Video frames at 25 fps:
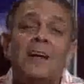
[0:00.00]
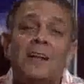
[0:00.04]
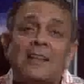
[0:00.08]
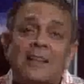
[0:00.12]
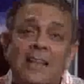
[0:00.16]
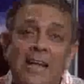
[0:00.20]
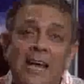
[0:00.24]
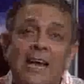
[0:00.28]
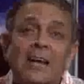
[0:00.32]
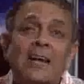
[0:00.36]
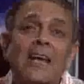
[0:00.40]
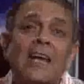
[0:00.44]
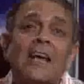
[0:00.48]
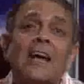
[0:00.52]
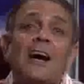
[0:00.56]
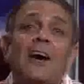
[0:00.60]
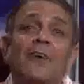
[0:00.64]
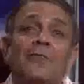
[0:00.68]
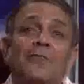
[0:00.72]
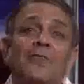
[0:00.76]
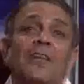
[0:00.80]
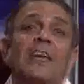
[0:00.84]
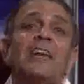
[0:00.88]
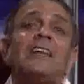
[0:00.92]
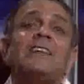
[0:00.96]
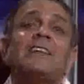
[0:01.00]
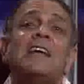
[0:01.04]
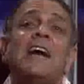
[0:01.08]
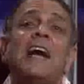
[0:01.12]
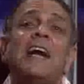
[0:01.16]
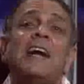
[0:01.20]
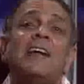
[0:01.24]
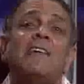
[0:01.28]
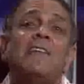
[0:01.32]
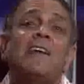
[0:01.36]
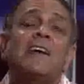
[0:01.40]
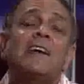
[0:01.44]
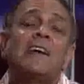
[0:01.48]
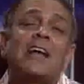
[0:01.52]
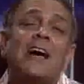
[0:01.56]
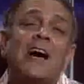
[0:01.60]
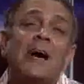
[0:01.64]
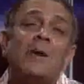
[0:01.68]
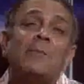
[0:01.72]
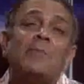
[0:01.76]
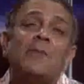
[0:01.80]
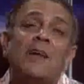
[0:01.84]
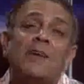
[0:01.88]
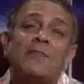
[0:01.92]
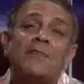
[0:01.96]
Thinking of these kind of the
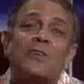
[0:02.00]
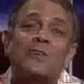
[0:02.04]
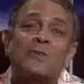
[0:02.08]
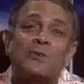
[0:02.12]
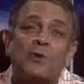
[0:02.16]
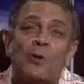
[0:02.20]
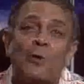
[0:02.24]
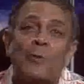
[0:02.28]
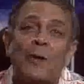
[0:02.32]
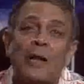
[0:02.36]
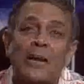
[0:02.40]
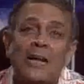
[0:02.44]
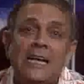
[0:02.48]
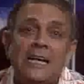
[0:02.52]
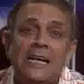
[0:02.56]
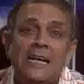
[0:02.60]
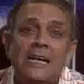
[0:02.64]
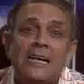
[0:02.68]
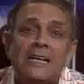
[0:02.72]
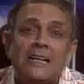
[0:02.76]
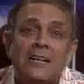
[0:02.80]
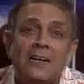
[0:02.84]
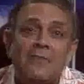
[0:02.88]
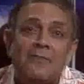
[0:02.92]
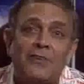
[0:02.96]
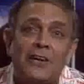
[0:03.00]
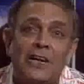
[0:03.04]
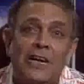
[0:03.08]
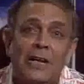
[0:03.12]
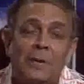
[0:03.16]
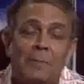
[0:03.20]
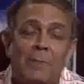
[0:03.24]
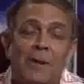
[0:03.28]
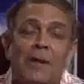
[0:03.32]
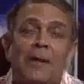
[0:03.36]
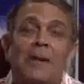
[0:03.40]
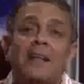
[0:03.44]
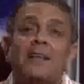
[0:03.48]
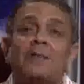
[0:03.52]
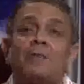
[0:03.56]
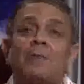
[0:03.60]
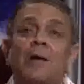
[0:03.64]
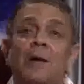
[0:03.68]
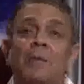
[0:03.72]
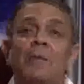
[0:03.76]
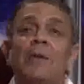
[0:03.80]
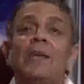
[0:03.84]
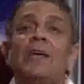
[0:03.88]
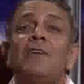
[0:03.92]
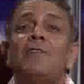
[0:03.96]
terms after so many years of independence,
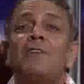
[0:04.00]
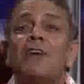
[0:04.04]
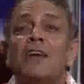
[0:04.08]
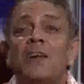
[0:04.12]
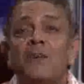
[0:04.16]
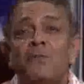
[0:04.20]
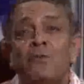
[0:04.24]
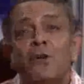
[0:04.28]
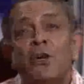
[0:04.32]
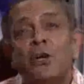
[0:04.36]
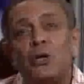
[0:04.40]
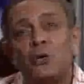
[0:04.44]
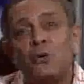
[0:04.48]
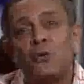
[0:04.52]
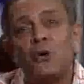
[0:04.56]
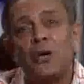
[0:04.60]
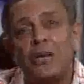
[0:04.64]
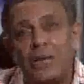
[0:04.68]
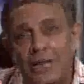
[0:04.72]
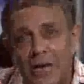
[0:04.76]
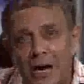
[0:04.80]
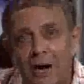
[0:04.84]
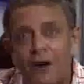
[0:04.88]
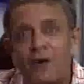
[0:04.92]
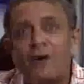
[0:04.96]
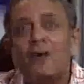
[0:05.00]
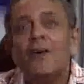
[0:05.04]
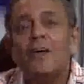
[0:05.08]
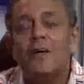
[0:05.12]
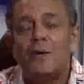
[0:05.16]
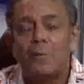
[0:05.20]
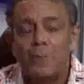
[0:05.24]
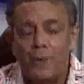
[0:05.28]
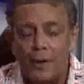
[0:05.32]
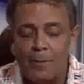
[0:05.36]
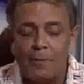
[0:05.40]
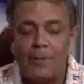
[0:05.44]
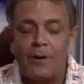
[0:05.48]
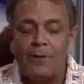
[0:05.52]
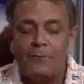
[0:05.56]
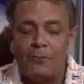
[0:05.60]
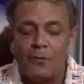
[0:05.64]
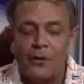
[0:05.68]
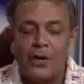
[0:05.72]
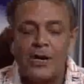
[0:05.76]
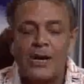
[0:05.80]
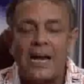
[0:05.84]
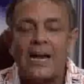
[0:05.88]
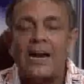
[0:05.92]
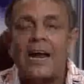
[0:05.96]
maybe even if we do it now, probably
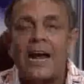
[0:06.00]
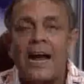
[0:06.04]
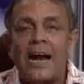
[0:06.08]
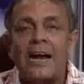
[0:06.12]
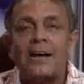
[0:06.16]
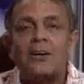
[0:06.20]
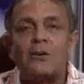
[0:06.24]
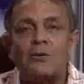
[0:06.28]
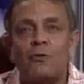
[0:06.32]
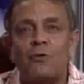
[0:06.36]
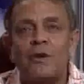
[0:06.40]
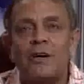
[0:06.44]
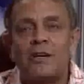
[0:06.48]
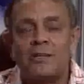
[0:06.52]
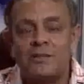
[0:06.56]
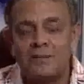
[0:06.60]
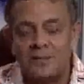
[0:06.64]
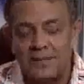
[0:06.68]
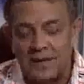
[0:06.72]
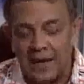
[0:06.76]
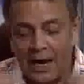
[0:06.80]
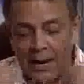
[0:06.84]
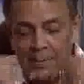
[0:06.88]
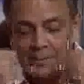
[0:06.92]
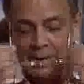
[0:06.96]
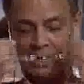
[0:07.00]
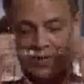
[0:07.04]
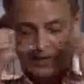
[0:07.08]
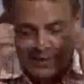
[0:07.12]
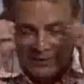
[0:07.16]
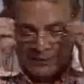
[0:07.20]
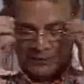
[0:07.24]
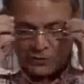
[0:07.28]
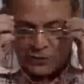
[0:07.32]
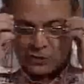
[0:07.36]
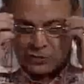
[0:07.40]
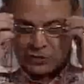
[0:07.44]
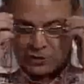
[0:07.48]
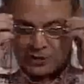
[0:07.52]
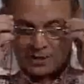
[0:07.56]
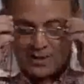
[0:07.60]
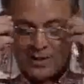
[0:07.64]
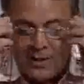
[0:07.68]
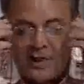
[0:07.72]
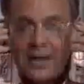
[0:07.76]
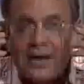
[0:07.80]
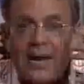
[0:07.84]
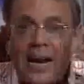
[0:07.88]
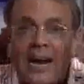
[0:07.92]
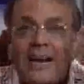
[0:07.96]
we can head towards a better future.
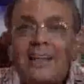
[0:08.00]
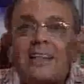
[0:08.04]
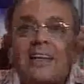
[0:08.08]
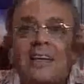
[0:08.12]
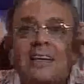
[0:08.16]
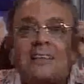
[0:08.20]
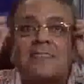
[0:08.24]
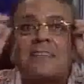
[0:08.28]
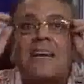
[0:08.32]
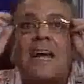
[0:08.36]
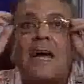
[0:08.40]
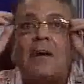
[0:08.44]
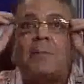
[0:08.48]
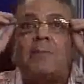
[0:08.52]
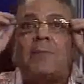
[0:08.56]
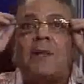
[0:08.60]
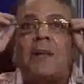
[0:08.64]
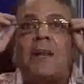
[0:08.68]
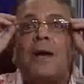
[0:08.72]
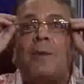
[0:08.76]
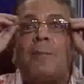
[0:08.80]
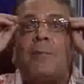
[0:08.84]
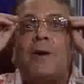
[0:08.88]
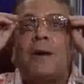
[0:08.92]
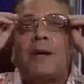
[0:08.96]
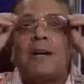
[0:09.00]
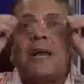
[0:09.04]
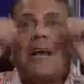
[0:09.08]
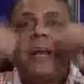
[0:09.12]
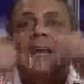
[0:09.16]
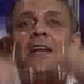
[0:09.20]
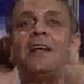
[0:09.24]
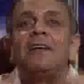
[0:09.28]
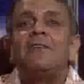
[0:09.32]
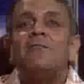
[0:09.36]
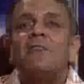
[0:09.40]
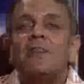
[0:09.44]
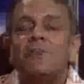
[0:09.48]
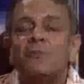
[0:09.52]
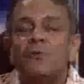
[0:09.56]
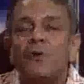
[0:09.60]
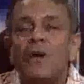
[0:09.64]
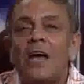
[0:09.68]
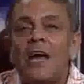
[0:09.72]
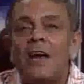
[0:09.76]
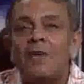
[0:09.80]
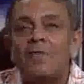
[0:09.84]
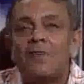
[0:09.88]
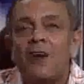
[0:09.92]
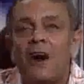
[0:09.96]
And this time the number tally which we
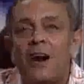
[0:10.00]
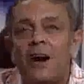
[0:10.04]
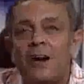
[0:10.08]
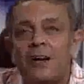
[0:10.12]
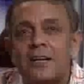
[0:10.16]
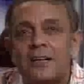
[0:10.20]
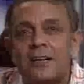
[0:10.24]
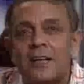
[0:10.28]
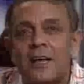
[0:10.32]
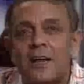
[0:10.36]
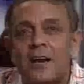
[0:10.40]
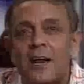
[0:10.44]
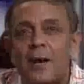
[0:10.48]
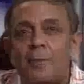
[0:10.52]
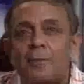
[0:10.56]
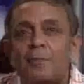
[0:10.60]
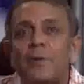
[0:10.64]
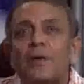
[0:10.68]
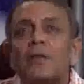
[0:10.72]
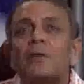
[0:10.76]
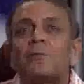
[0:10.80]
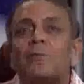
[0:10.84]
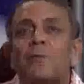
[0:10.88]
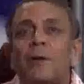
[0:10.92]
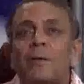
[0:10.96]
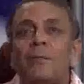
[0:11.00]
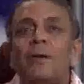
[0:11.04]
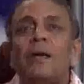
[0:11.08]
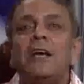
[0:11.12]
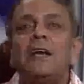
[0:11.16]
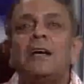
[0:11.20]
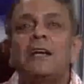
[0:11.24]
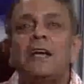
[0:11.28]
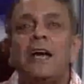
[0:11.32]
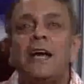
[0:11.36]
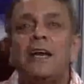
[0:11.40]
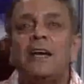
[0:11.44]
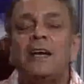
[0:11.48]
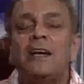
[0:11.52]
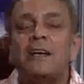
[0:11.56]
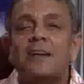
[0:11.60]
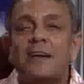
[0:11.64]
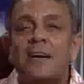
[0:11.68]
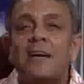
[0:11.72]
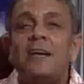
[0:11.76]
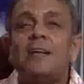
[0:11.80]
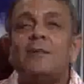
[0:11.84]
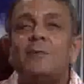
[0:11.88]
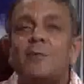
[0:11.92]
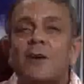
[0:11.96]
have got in the Olympics, maybe it can
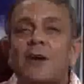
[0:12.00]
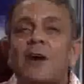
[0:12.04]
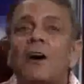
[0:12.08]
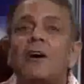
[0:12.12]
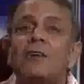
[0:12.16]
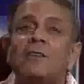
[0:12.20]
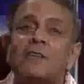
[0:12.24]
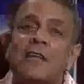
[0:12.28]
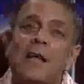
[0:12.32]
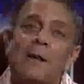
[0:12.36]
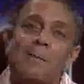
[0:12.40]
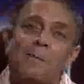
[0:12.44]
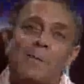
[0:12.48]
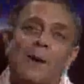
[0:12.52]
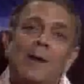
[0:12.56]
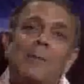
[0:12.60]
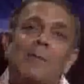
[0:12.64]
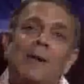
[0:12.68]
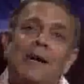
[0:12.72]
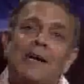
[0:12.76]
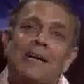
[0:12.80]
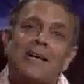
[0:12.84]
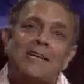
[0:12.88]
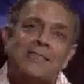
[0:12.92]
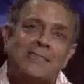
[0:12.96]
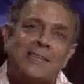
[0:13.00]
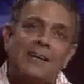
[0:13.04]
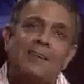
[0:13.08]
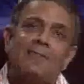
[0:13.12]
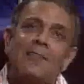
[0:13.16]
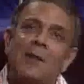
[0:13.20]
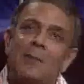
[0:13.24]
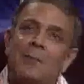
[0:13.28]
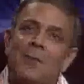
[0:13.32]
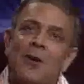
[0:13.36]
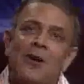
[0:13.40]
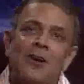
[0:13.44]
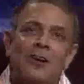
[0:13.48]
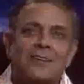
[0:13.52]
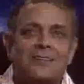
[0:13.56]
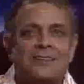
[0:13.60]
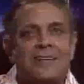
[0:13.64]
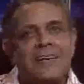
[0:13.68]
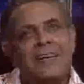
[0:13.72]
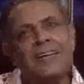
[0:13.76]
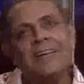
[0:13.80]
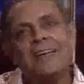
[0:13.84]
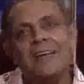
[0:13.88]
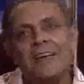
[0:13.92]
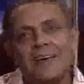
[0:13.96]
increase, because the implementation of the
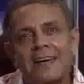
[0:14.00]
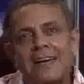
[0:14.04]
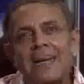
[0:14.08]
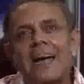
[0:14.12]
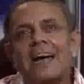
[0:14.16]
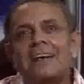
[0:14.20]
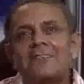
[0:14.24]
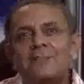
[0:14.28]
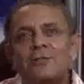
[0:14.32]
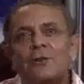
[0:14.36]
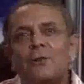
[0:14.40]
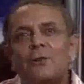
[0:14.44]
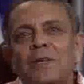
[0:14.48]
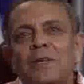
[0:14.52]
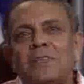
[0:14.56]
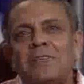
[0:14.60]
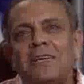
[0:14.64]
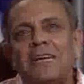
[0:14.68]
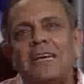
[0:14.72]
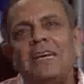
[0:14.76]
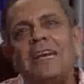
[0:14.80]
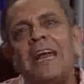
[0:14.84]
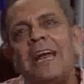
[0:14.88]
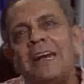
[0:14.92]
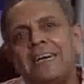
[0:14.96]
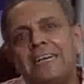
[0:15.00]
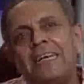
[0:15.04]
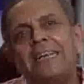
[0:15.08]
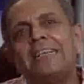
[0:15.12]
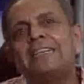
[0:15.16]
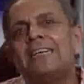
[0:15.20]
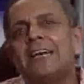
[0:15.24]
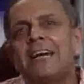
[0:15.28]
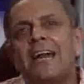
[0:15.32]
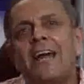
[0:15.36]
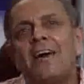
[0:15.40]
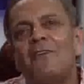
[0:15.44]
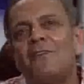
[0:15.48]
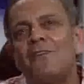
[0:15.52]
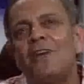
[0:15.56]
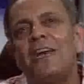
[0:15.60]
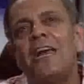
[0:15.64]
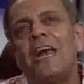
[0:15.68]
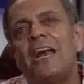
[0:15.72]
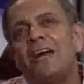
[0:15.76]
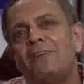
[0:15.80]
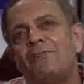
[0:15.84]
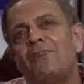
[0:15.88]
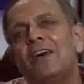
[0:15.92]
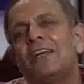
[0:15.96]
policy gets seen at each and every
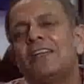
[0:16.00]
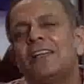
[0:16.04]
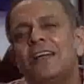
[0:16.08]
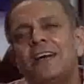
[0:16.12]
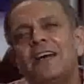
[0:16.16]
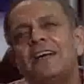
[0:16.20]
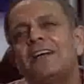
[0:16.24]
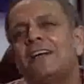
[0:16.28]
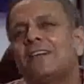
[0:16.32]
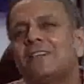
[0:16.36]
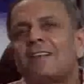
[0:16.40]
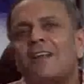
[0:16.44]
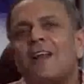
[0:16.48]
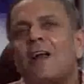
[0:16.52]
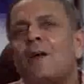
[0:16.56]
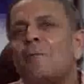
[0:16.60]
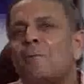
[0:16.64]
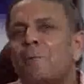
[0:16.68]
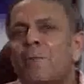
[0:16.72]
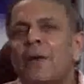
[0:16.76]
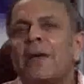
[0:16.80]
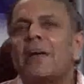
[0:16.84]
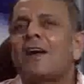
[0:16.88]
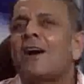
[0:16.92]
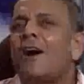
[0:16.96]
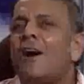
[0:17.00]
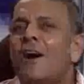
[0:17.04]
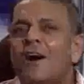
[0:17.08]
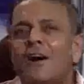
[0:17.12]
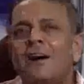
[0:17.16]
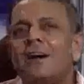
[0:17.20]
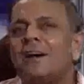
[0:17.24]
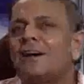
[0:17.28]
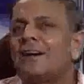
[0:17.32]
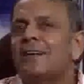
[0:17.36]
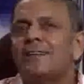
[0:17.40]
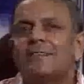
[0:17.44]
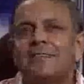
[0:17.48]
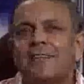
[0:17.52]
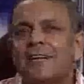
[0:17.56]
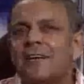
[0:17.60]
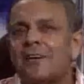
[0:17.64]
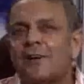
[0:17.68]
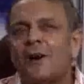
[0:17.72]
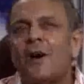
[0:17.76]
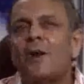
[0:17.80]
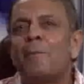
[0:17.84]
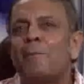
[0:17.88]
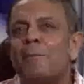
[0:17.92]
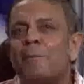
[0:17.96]
end, whether it is Olympic or it is the
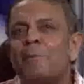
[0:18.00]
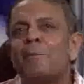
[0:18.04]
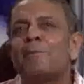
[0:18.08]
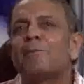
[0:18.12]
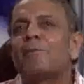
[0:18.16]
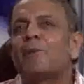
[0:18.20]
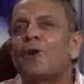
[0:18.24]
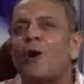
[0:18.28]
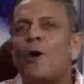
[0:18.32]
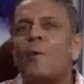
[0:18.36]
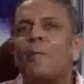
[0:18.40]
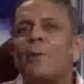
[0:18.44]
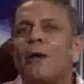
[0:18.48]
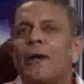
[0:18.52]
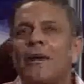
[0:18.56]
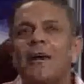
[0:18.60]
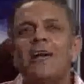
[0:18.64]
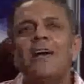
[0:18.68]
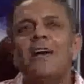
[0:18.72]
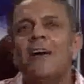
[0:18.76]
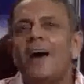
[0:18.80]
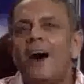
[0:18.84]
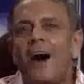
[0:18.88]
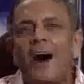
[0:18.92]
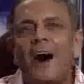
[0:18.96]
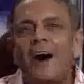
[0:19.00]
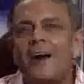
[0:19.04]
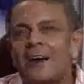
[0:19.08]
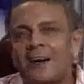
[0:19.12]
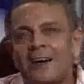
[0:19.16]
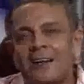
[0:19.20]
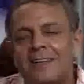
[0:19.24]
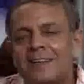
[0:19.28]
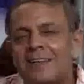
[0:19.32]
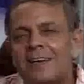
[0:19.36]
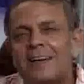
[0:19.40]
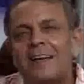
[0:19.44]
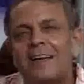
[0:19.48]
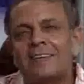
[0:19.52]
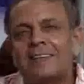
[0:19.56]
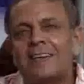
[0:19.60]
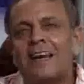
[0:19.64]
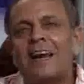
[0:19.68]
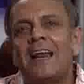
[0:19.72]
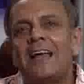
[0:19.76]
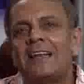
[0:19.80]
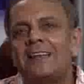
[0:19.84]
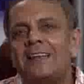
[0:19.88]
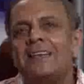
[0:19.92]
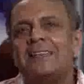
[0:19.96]
cropping, or it is
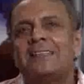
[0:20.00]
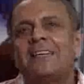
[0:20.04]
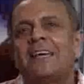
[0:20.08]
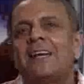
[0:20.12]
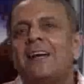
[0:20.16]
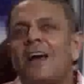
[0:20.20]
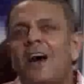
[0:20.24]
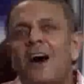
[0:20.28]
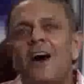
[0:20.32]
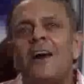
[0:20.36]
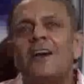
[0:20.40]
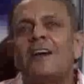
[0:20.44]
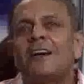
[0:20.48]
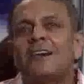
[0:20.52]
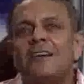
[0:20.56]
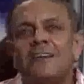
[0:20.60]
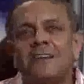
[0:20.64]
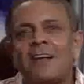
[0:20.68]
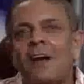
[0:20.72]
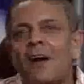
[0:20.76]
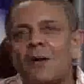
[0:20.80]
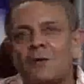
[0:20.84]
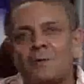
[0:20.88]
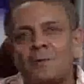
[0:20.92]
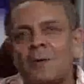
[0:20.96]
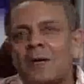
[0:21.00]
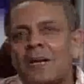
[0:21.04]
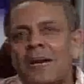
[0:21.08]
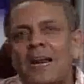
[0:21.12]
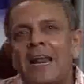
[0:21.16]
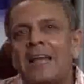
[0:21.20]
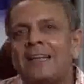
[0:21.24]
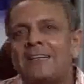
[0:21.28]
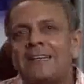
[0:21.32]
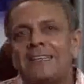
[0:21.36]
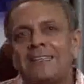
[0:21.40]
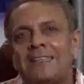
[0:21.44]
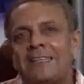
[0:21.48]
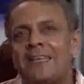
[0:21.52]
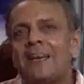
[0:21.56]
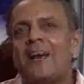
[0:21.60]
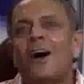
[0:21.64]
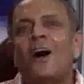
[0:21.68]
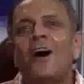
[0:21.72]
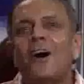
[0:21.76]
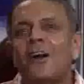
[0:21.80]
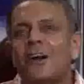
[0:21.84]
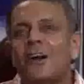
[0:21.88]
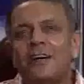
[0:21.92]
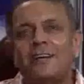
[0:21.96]
industrialization, or it is hospitalization,
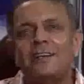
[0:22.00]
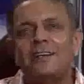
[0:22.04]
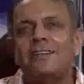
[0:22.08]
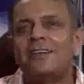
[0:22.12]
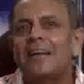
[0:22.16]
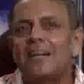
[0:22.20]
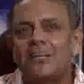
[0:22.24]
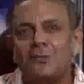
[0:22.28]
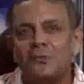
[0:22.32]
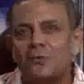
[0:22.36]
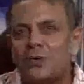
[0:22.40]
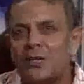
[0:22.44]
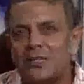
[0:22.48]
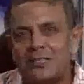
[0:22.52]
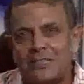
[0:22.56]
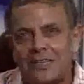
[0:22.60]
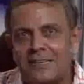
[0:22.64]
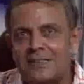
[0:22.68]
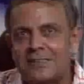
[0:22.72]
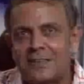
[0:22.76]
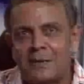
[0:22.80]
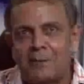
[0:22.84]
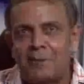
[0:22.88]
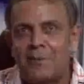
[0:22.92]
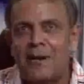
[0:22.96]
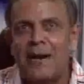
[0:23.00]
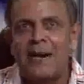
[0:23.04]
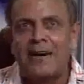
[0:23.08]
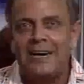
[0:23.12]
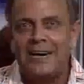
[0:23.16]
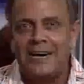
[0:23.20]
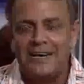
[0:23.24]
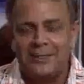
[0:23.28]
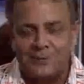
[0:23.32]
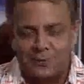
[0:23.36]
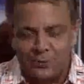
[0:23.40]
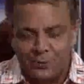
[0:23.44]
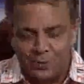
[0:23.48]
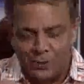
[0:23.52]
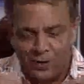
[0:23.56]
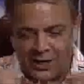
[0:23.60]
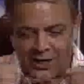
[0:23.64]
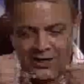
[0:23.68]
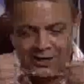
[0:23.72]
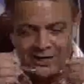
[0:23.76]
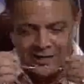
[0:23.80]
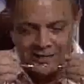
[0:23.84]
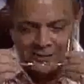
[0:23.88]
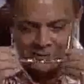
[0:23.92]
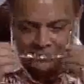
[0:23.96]
or it is education spread, and so
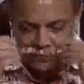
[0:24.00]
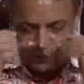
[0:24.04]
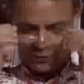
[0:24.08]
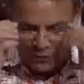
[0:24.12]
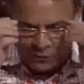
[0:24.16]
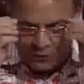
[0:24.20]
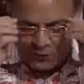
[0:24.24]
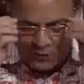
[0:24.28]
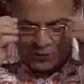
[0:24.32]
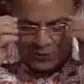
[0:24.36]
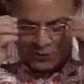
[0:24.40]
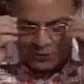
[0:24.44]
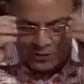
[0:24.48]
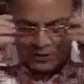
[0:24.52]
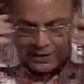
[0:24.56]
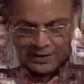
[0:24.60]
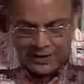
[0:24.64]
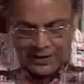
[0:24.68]
on and so forth.